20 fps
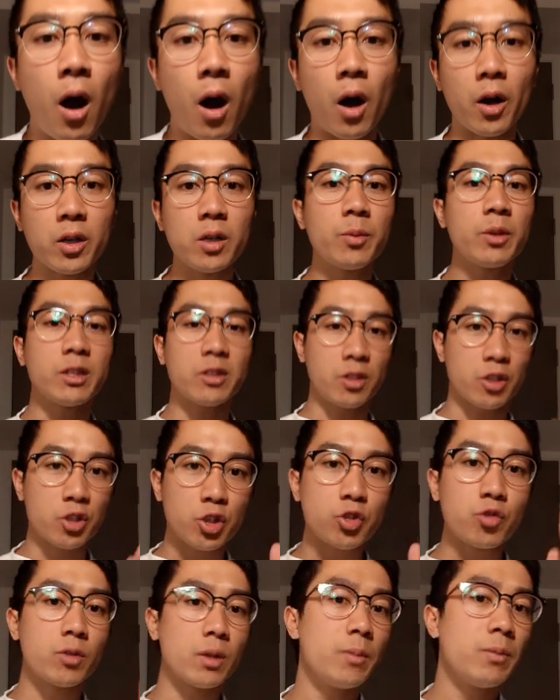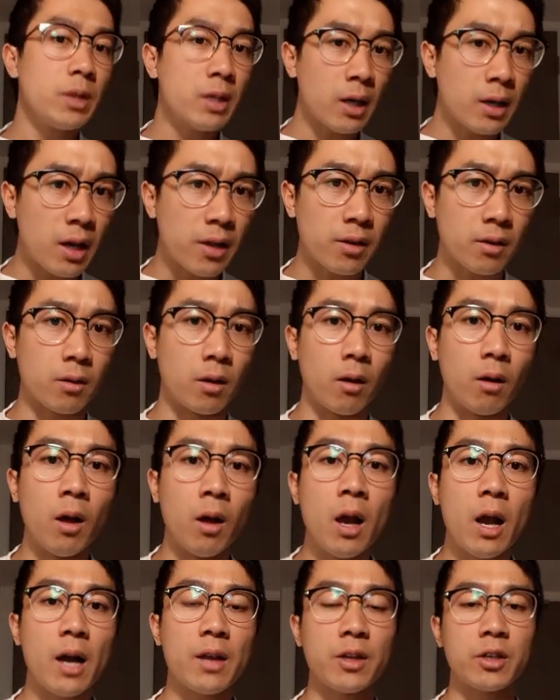Arguably, it's extremely unethical.
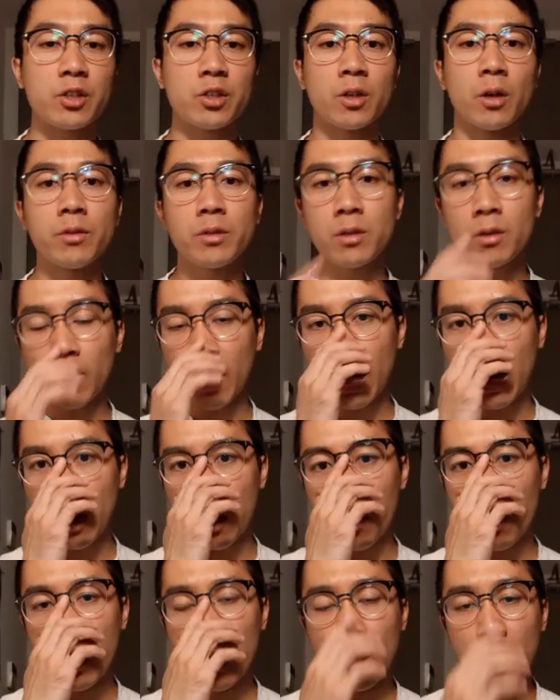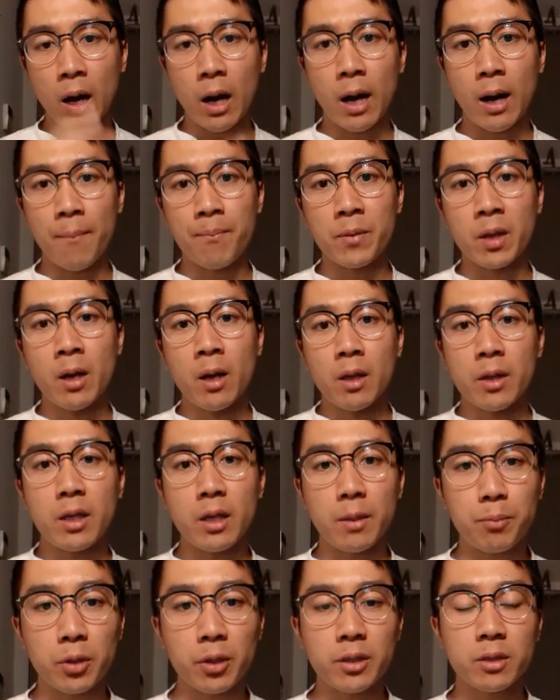And that shows you how
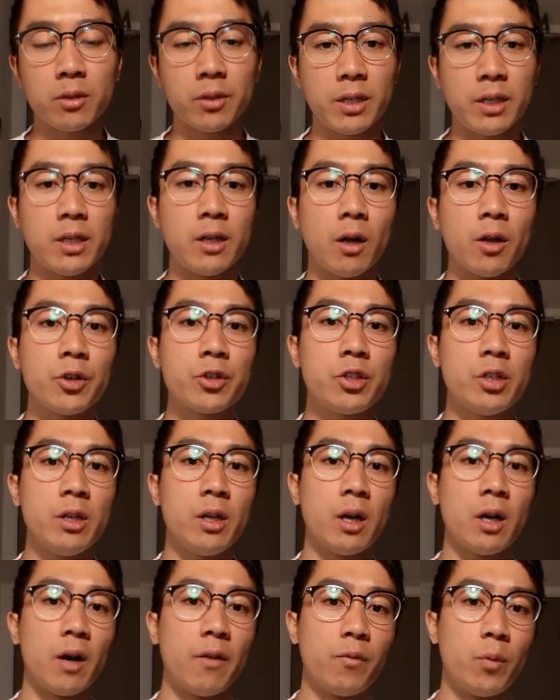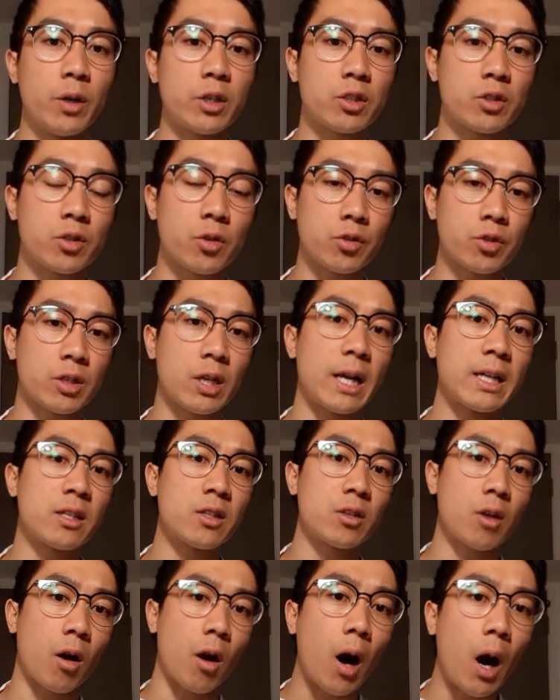the political ideology of which social
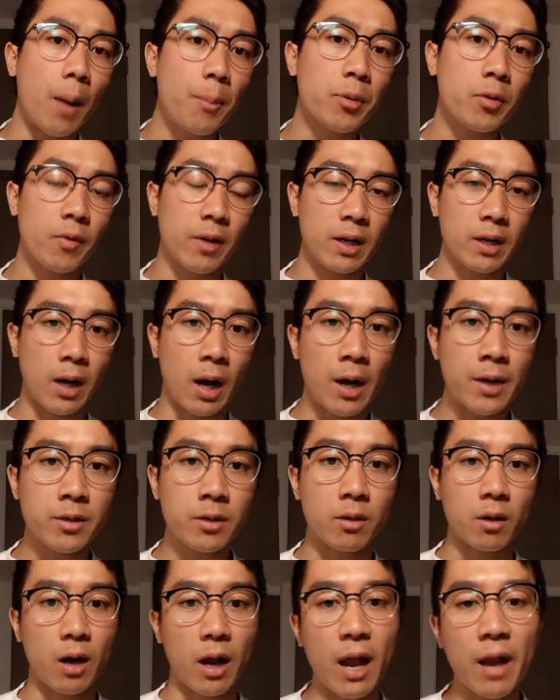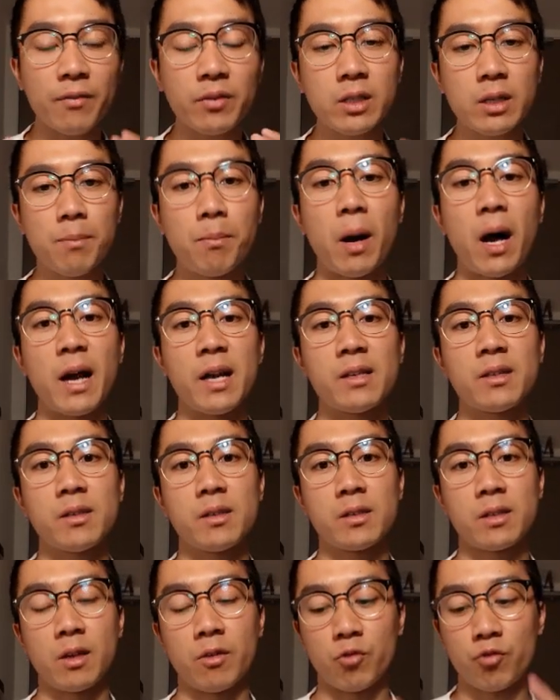scientists are operating under heavily
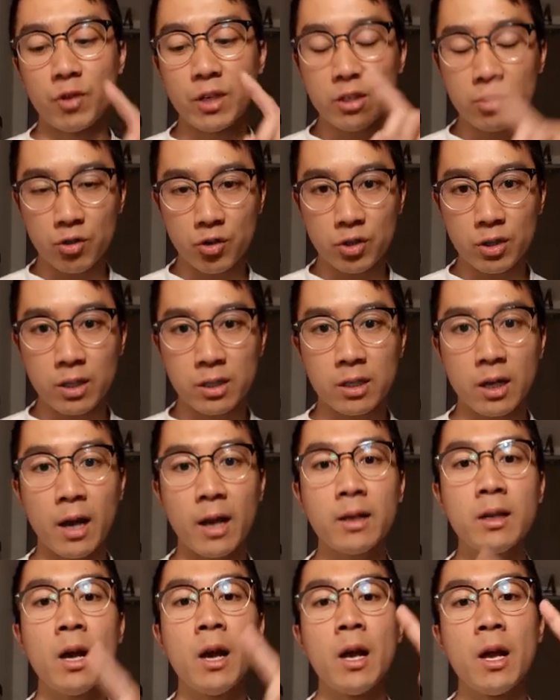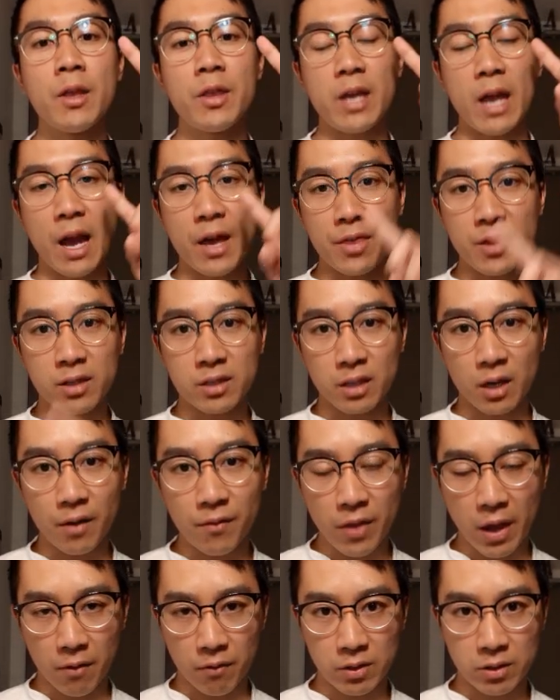biases the research design, the ethics
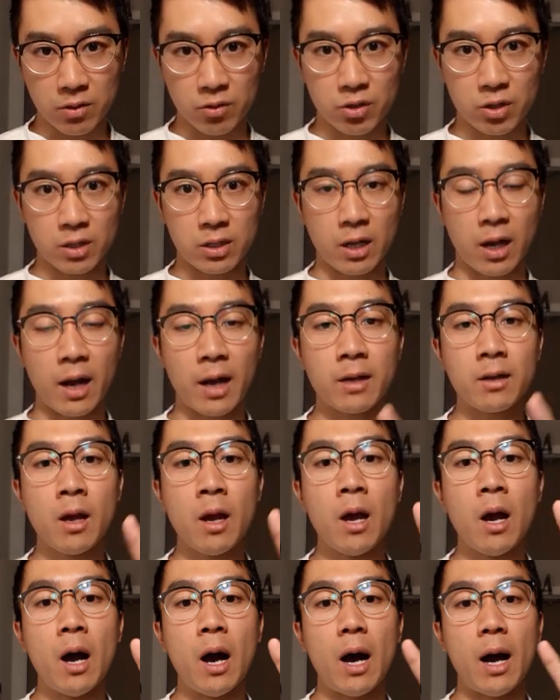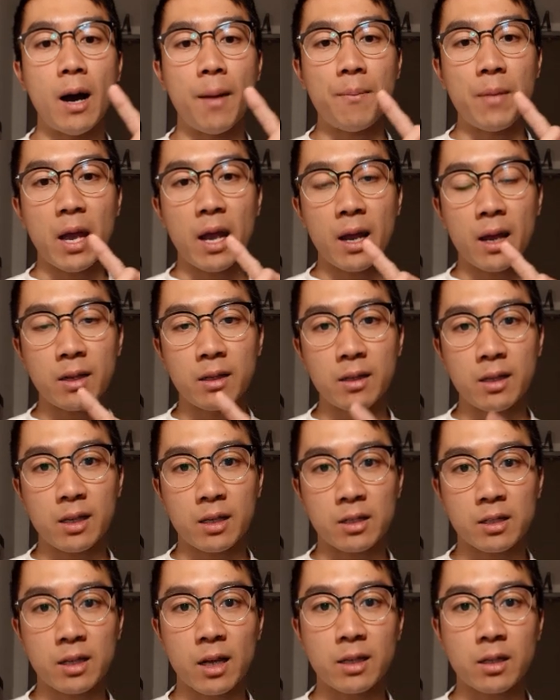of that research design, and the
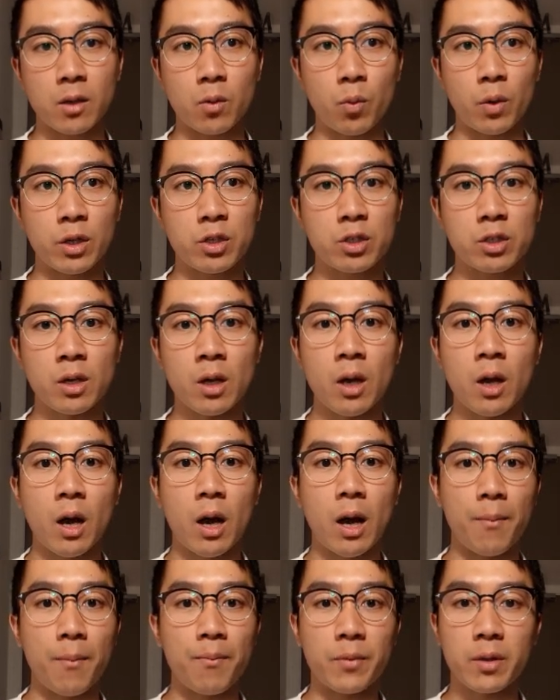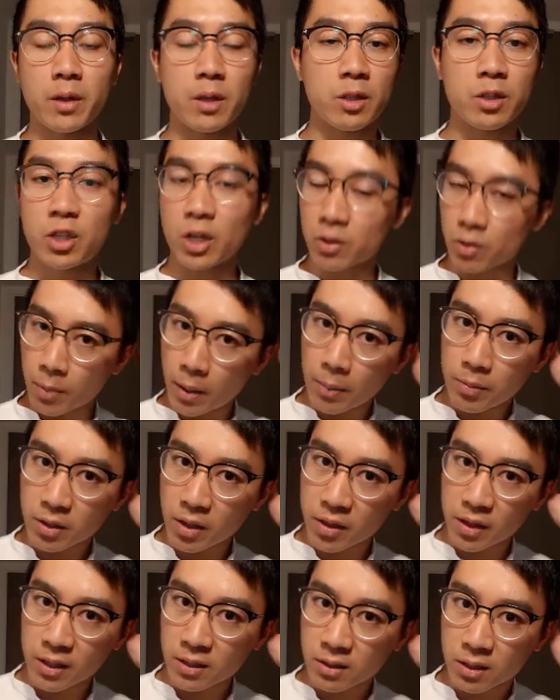extent at which the general
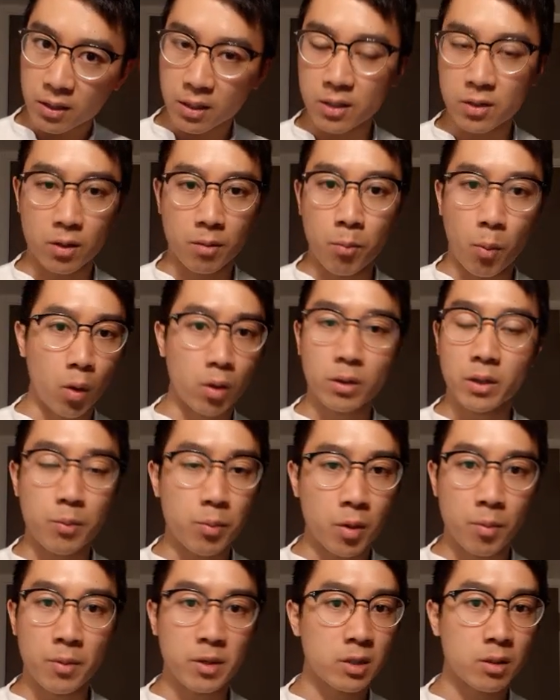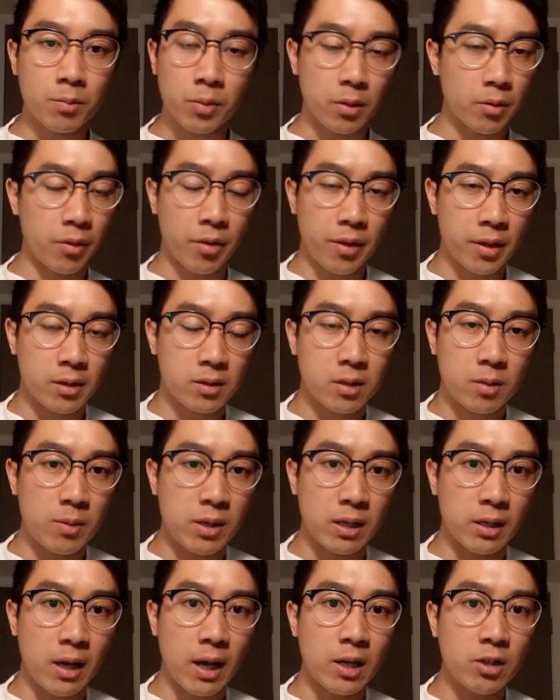public thinks that these are morally permissible things to
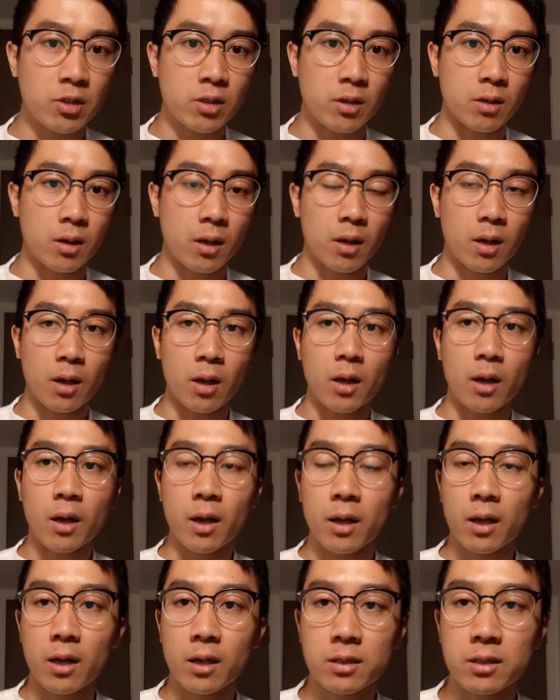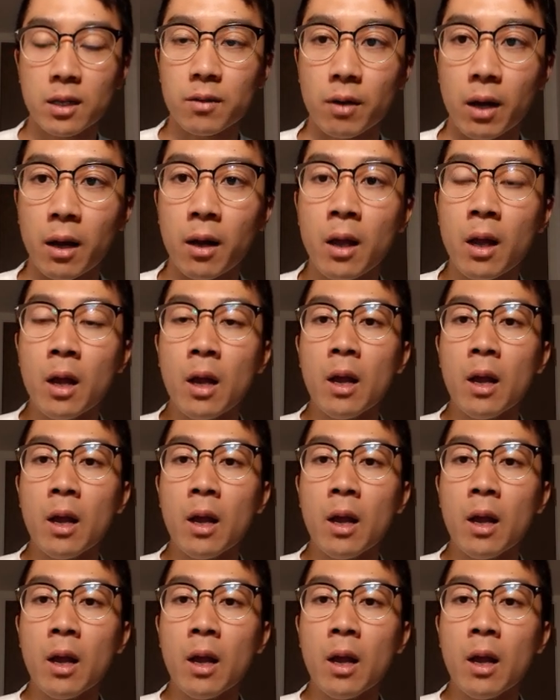be engaged in, etc.